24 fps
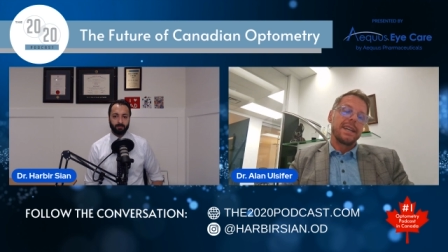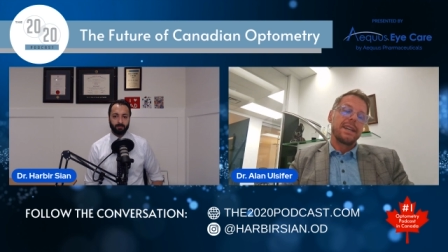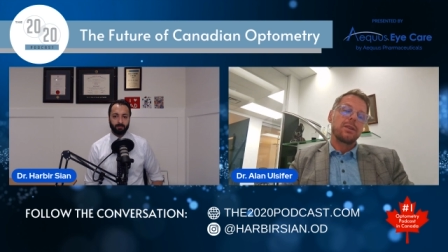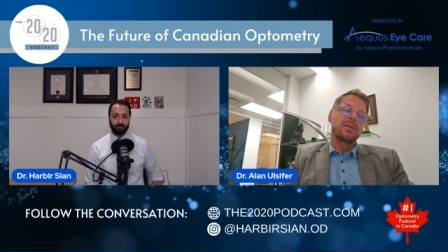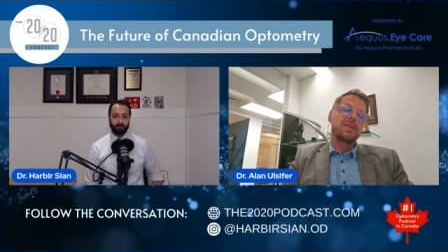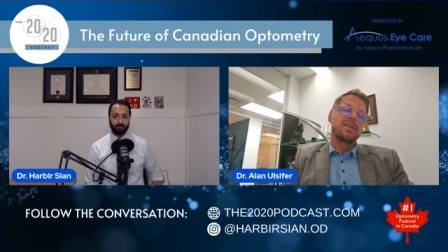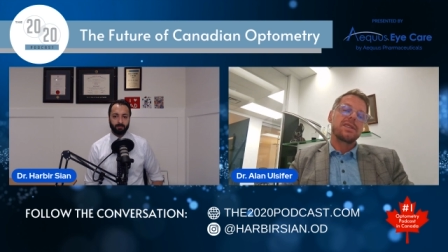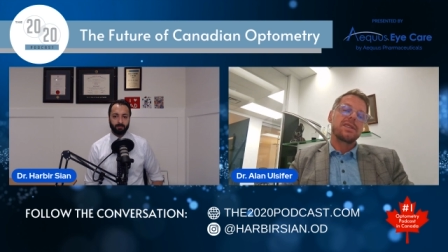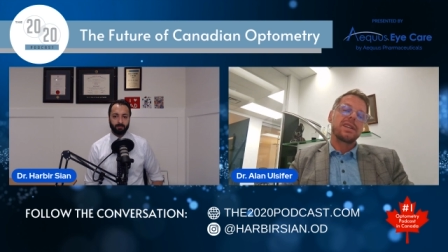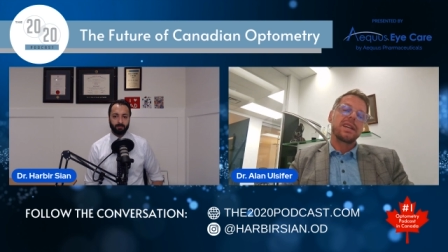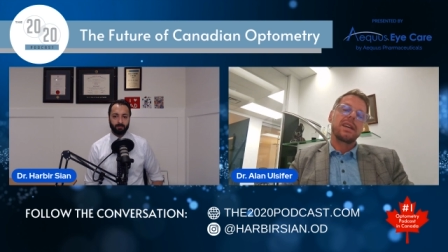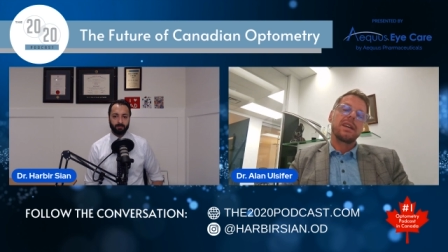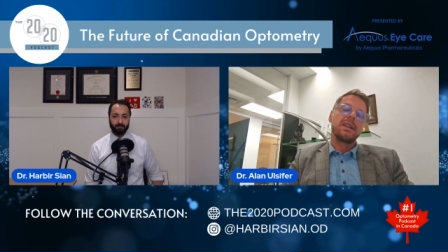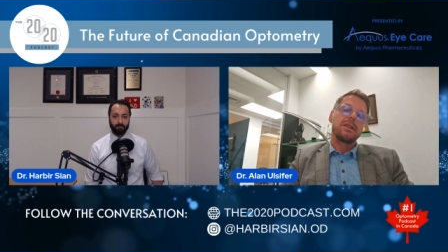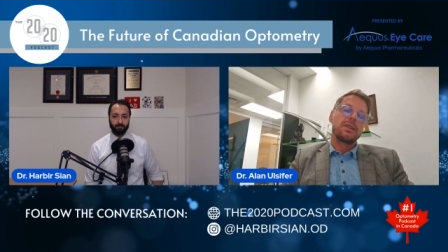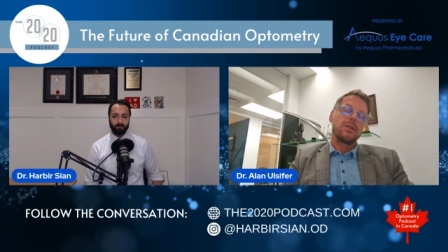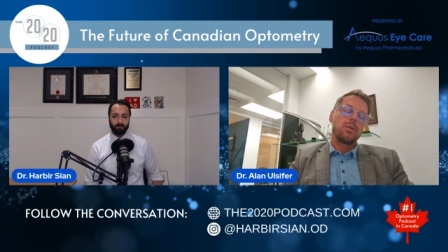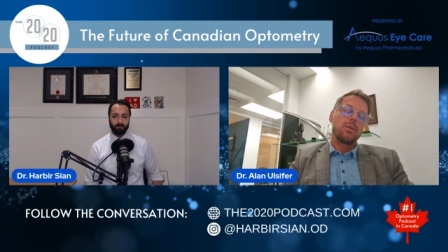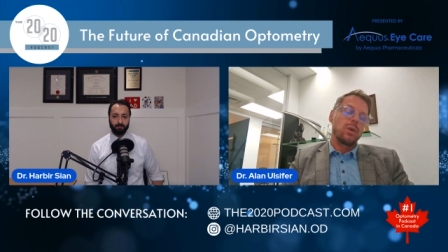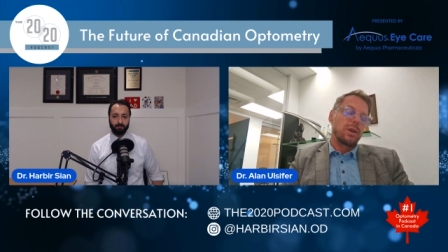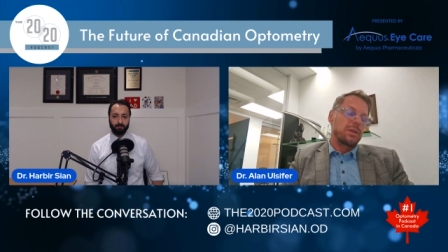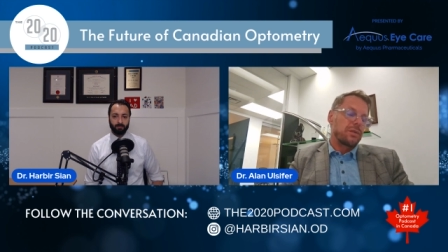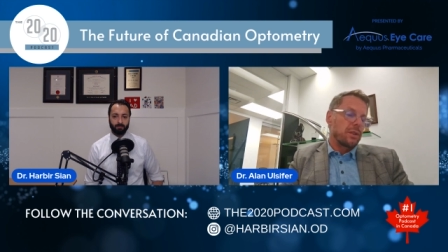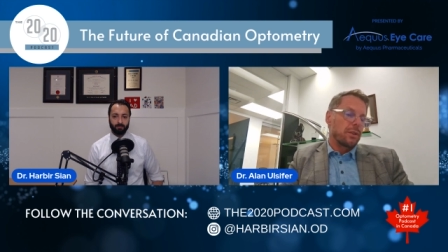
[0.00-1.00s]
sticking
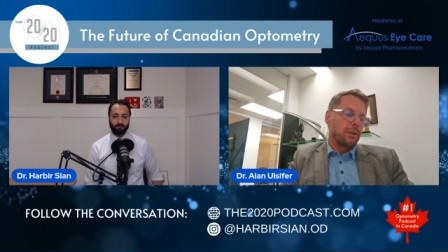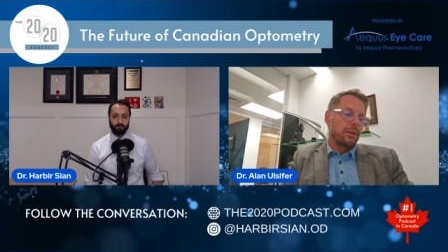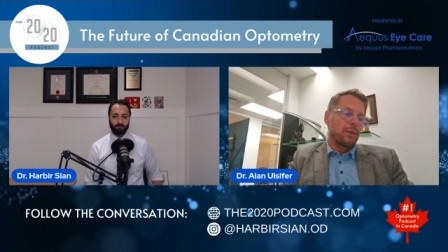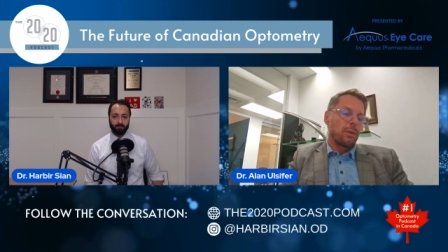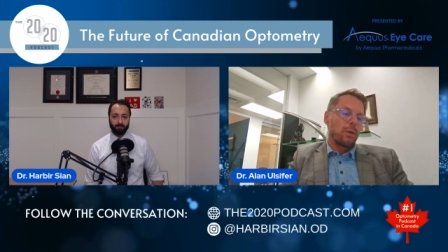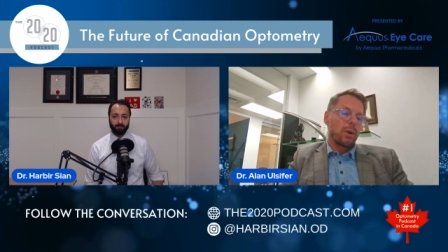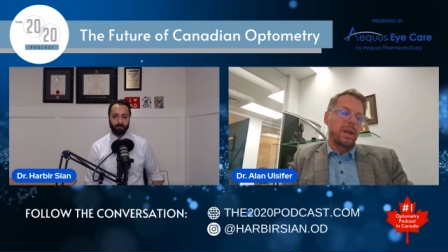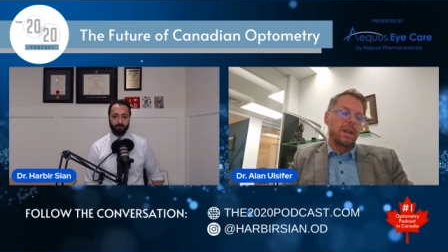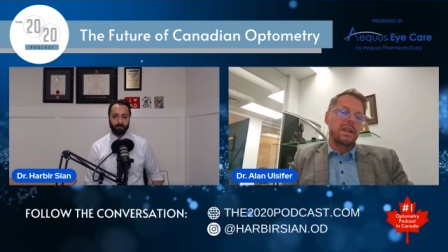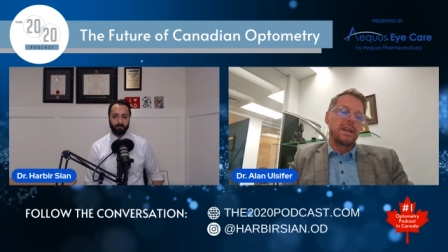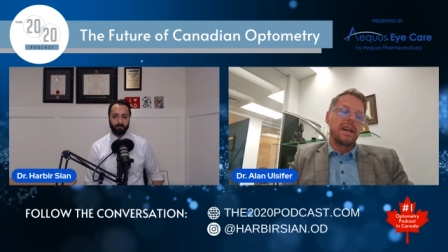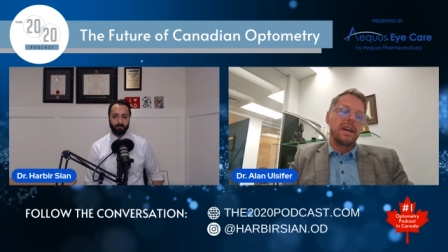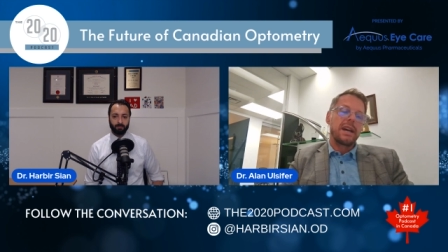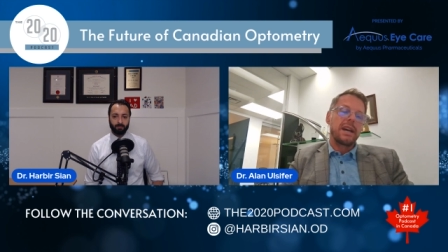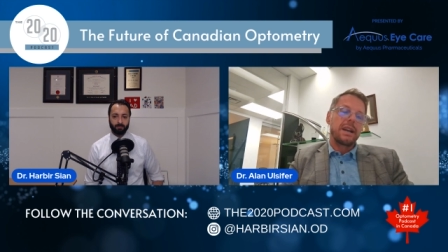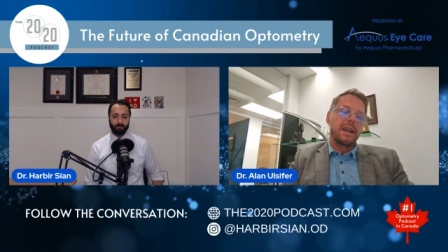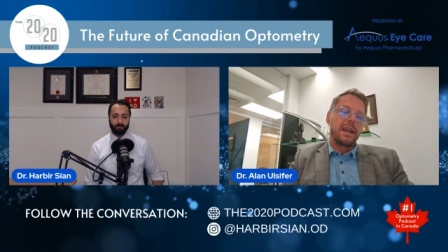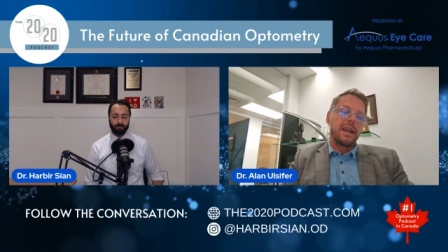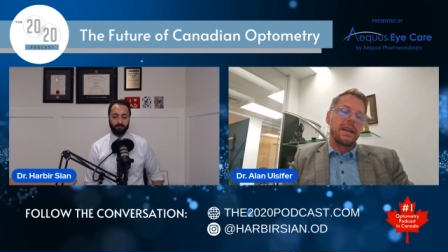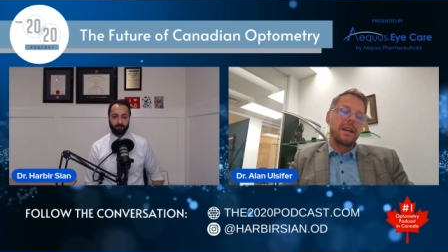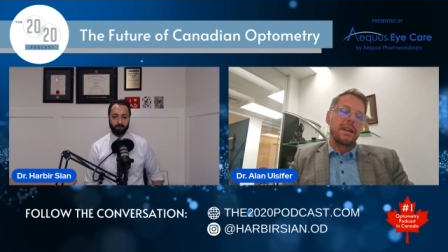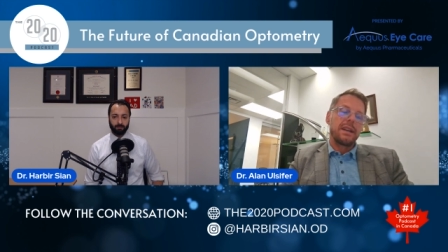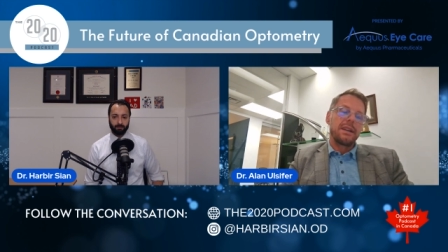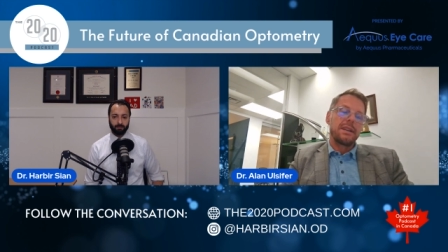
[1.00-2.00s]
to what they're great at
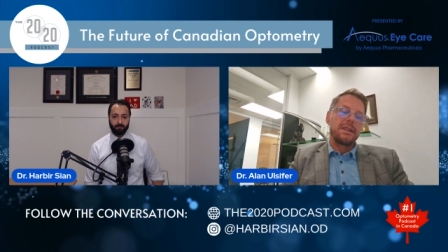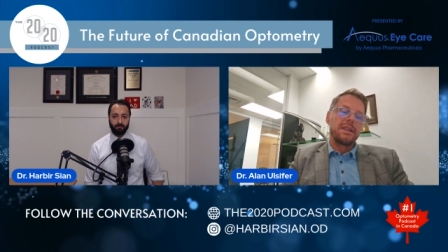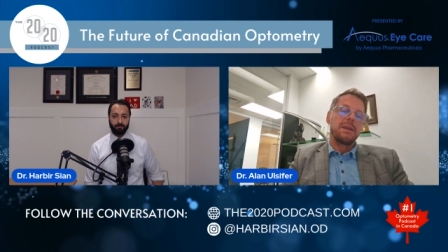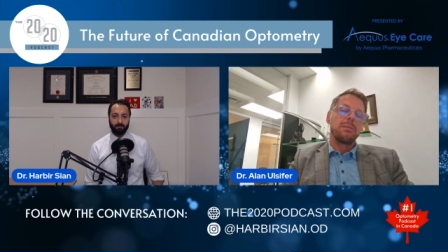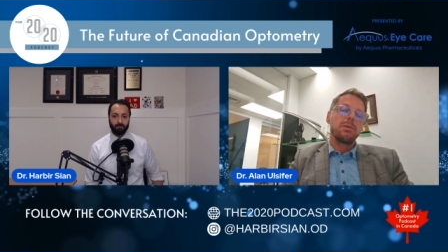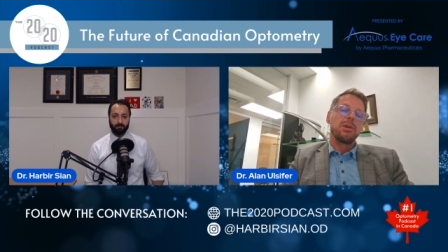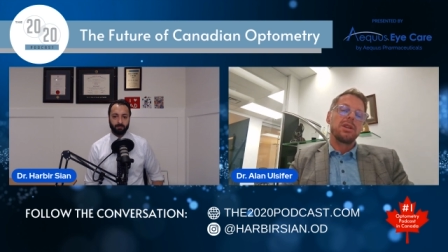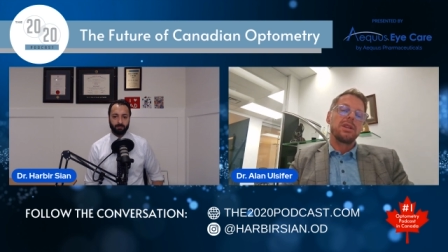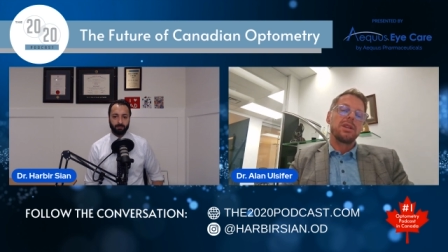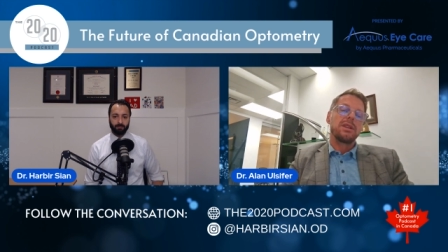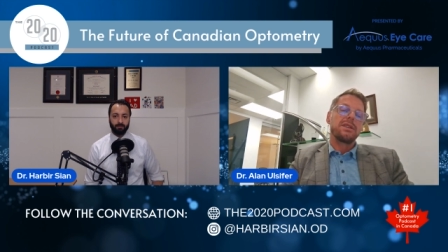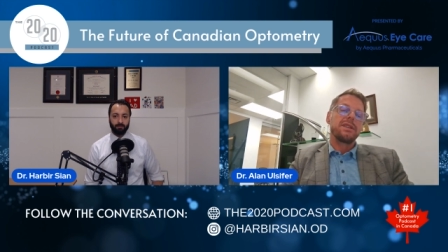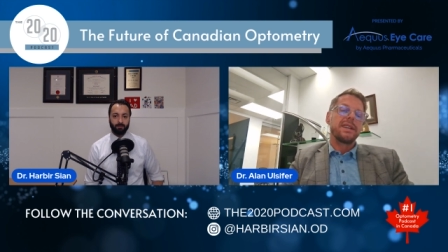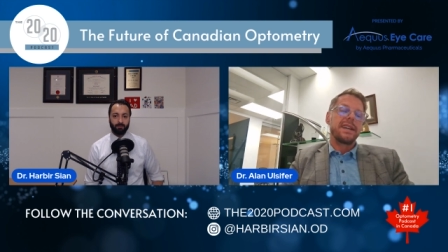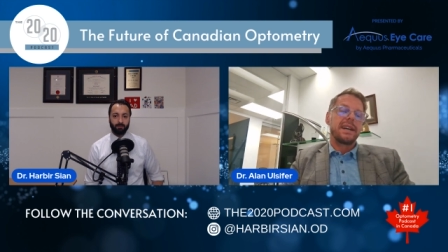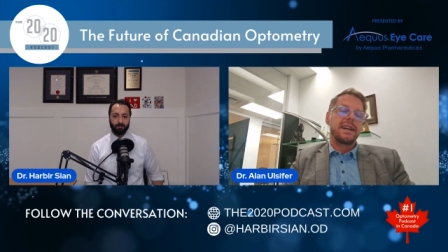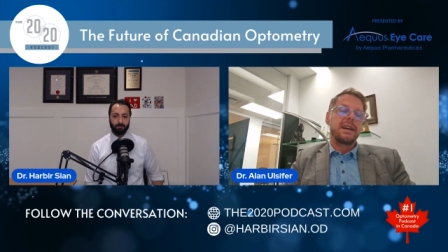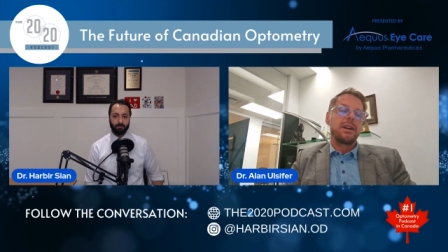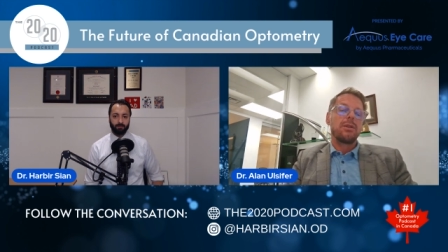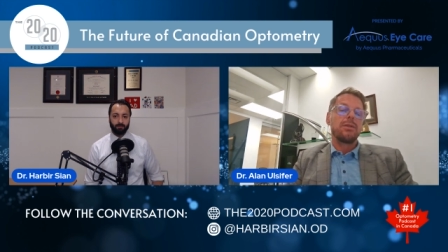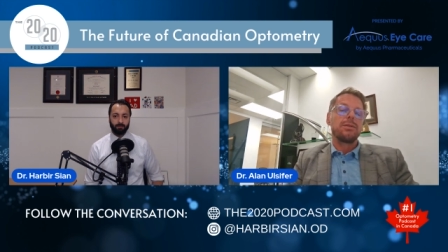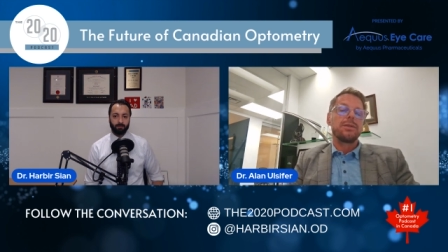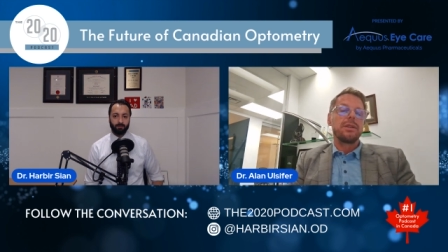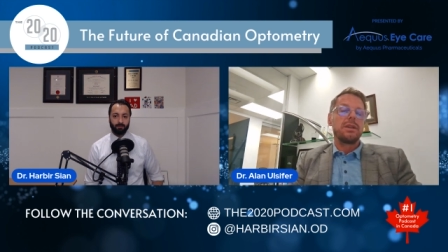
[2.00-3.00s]
and doubling
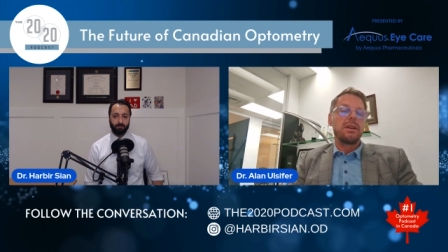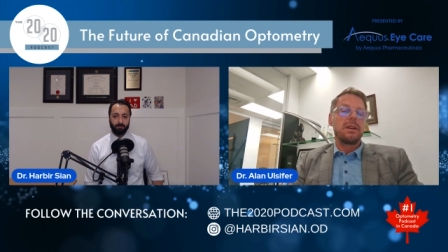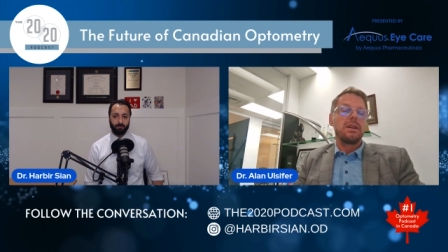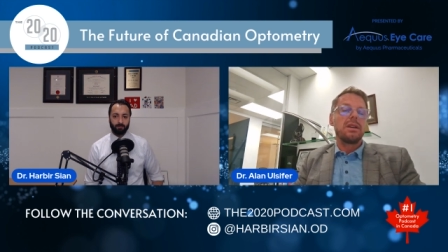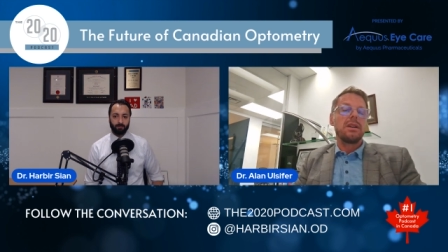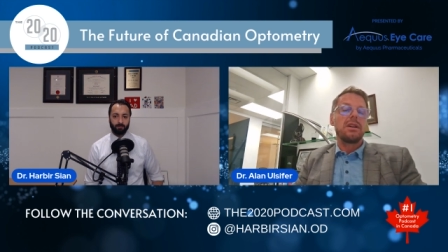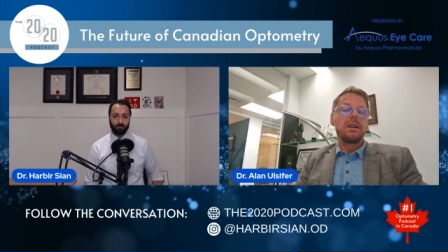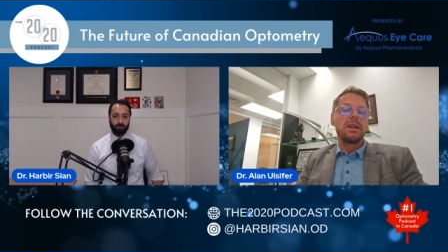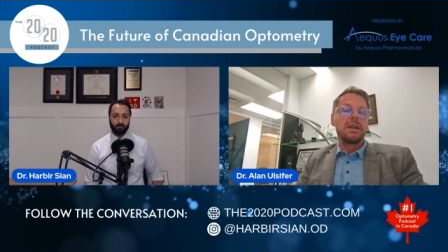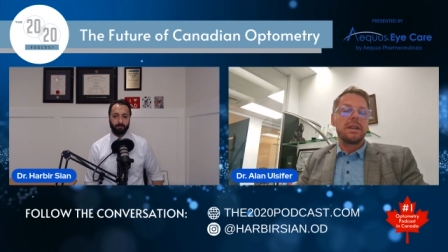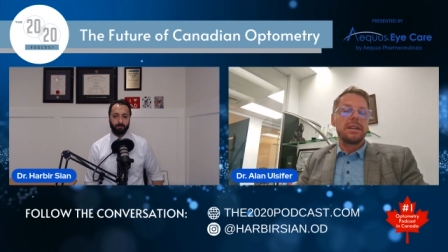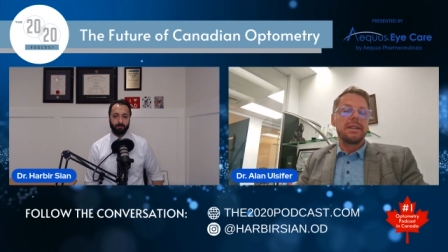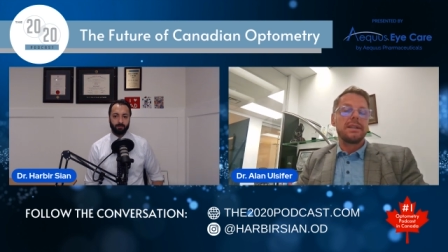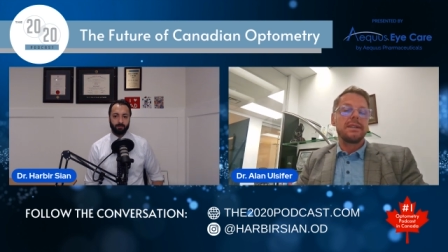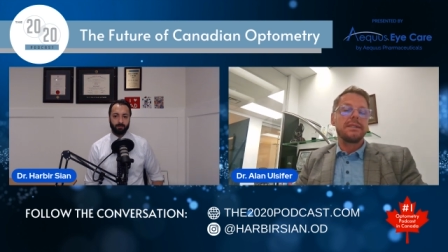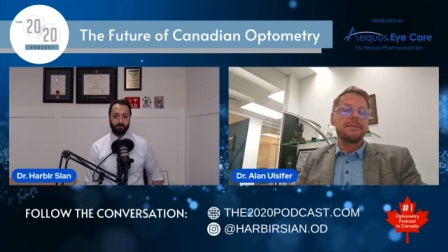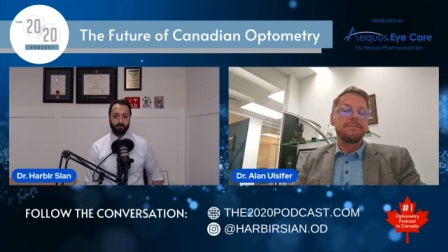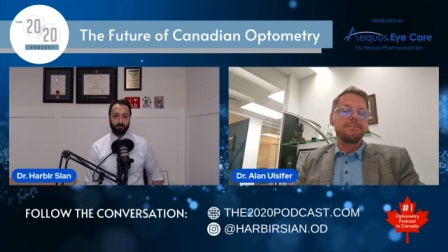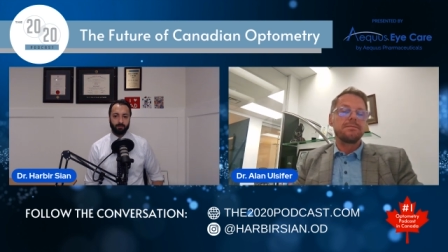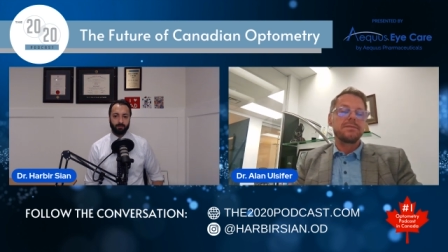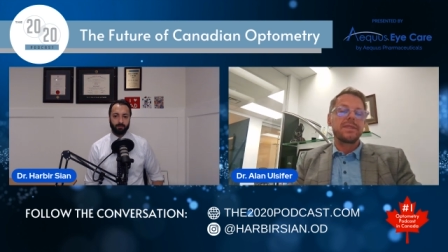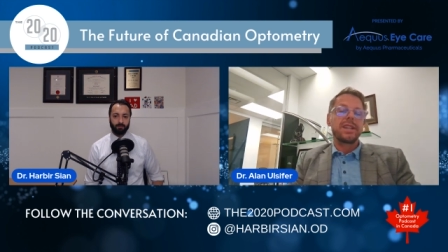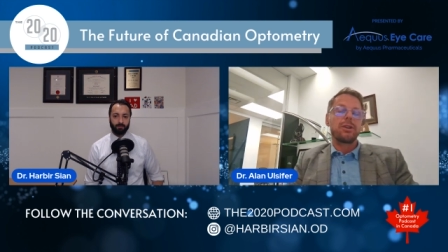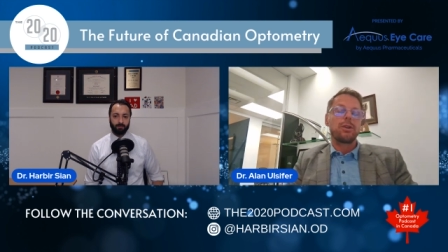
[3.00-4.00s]
down on,